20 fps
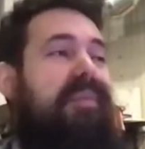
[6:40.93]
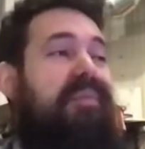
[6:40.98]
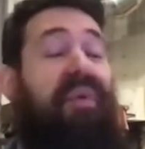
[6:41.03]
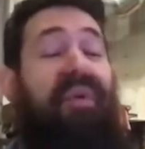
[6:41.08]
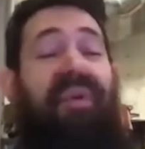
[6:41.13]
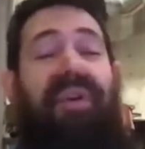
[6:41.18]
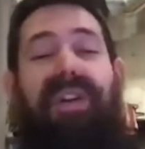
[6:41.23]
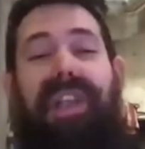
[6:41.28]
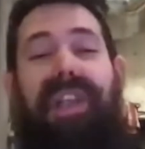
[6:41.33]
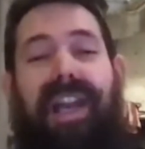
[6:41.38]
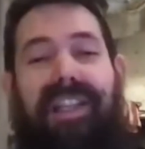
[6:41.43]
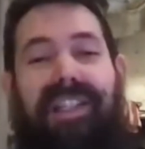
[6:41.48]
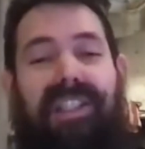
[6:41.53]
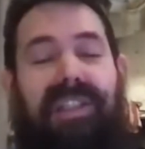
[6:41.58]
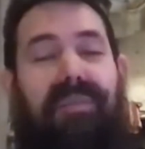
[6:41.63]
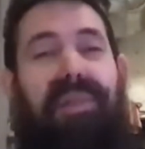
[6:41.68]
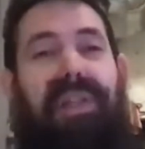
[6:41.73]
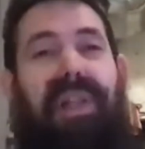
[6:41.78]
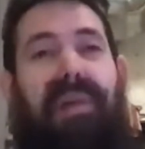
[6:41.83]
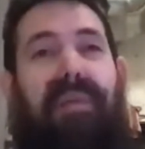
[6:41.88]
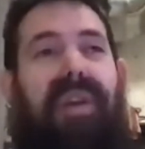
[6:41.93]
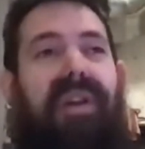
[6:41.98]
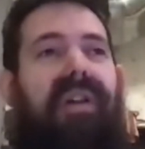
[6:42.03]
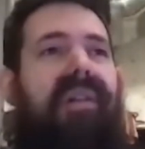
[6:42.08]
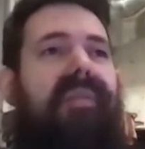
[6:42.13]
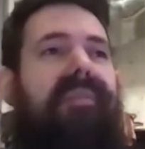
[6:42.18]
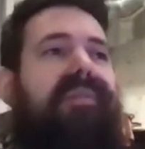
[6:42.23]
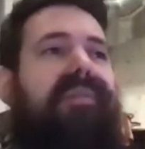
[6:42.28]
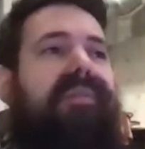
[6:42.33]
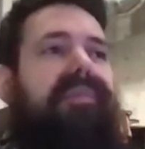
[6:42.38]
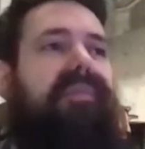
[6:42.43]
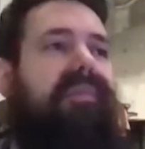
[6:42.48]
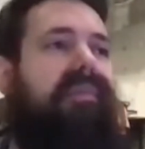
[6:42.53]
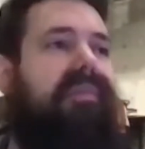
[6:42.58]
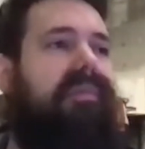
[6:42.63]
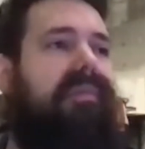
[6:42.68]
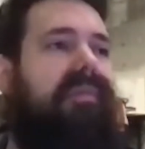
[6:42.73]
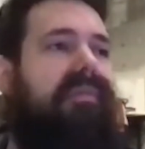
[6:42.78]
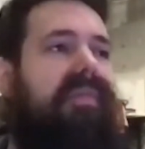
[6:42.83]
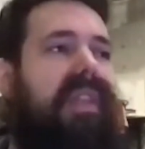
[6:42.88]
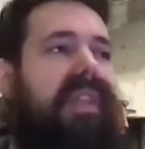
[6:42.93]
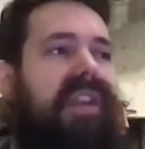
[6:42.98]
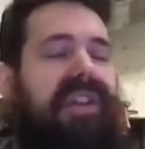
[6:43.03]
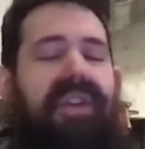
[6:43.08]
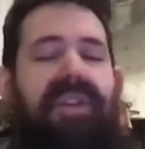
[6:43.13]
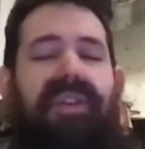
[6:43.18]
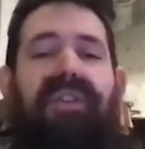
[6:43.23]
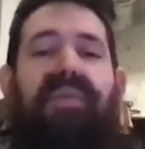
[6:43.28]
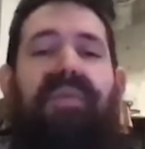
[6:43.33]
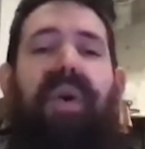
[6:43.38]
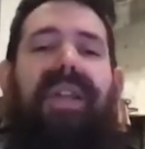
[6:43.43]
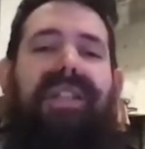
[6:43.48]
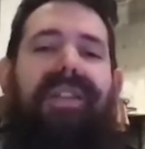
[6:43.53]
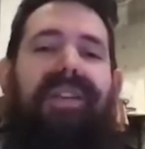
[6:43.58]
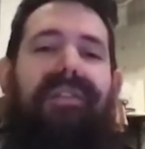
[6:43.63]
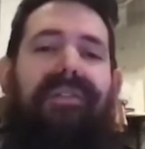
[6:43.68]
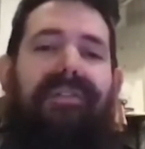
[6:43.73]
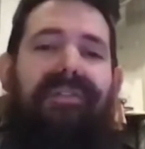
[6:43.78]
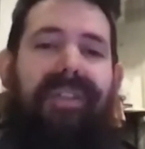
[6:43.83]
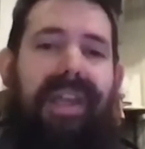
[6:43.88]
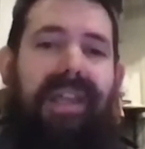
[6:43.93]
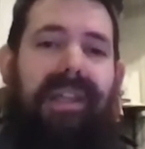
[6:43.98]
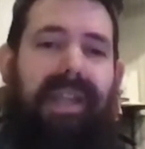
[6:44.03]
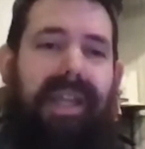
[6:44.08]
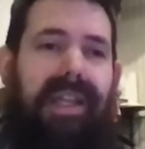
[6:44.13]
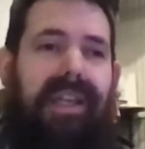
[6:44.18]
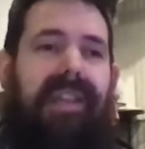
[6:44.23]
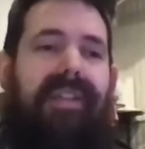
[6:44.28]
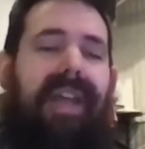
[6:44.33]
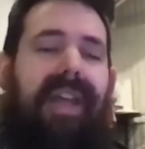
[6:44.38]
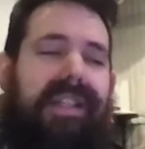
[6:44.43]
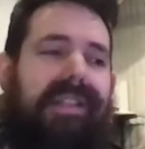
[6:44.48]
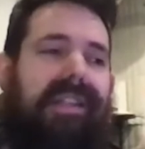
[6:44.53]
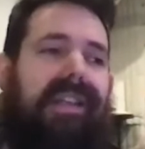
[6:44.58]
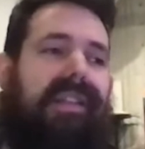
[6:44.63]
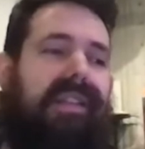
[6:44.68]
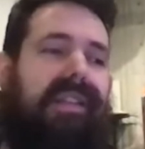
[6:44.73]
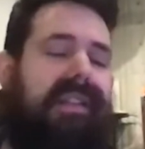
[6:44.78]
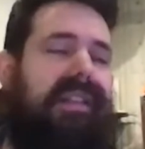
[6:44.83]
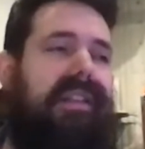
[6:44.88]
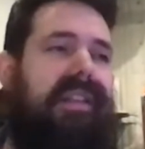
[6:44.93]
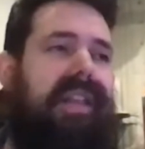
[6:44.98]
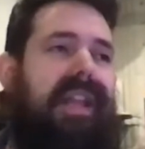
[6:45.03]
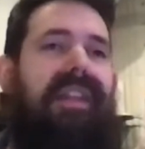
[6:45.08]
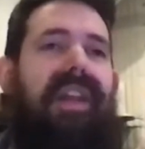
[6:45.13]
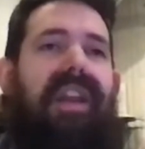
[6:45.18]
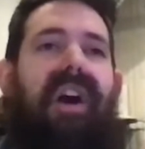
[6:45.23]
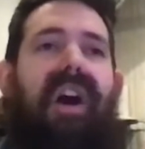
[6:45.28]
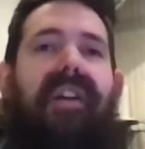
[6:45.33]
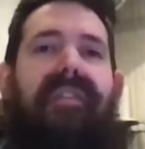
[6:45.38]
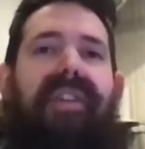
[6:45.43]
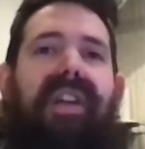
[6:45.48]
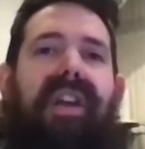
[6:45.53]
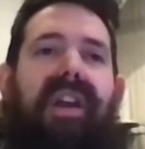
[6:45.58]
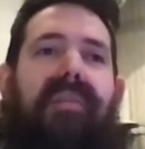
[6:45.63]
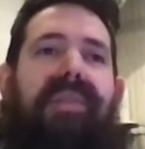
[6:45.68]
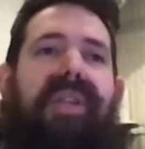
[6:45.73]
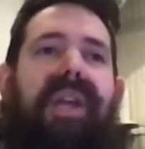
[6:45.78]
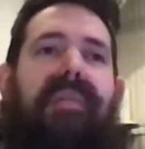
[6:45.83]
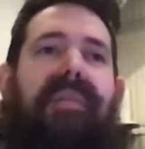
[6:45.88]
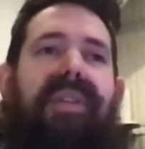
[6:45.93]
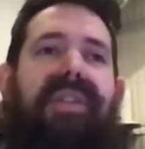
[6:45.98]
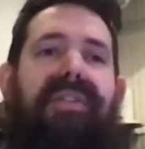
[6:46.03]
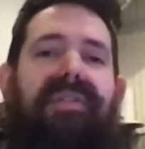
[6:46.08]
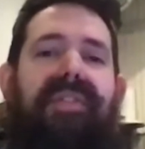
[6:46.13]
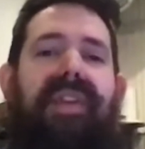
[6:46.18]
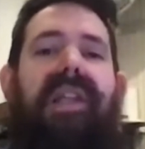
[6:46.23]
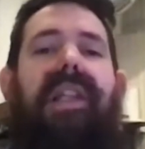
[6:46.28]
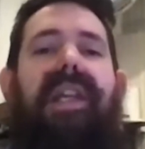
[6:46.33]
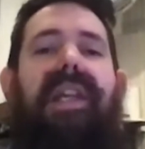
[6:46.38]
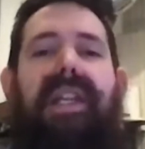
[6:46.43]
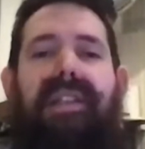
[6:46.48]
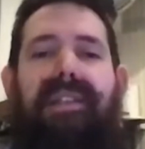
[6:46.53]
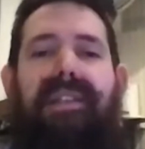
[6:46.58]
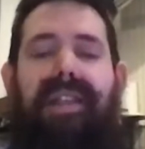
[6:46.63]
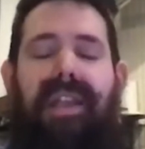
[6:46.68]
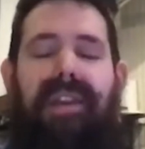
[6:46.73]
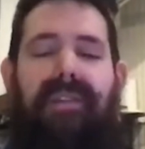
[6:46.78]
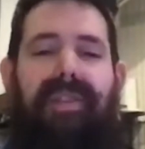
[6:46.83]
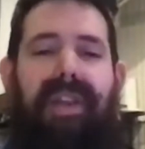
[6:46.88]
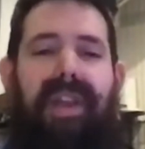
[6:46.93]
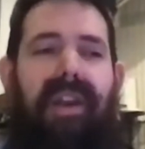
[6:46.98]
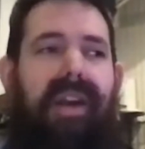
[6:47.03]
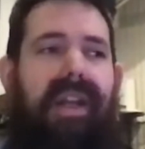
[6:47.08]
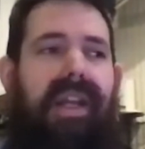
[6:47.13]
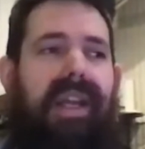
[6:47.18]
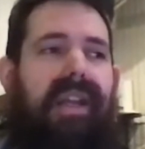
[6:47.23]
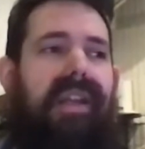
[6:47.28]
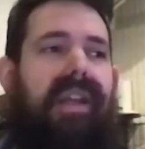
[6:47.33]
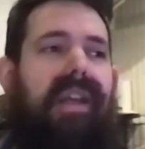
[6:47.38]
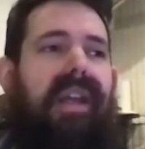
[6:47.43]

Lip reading: borderline subliminal, you just want to feel it. And that's a thing that often comes up, is feeling instead of hearing it.